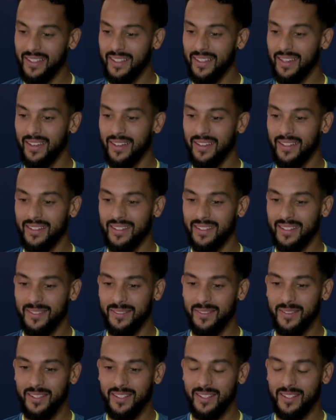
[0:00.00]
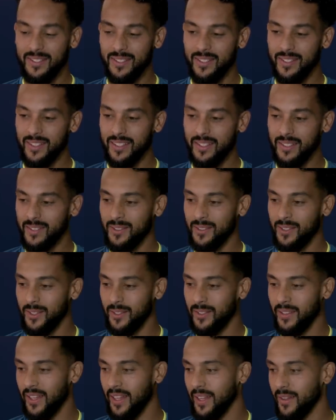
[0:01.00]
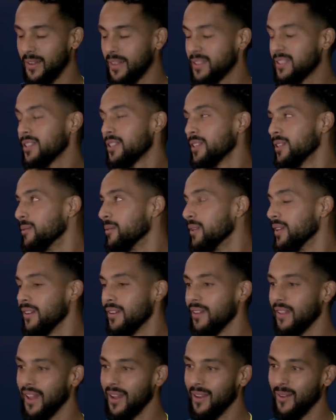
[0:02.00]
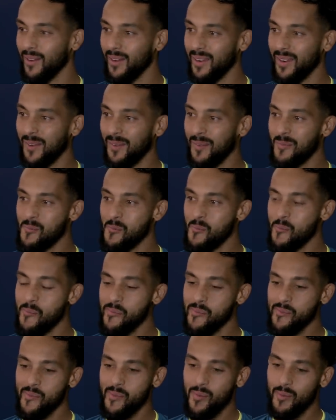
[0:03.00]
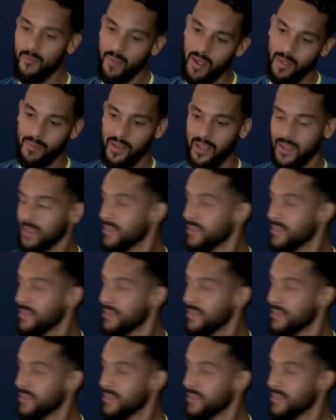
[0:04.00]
God, that's true, I do do that. I do, but not that long. Maybe.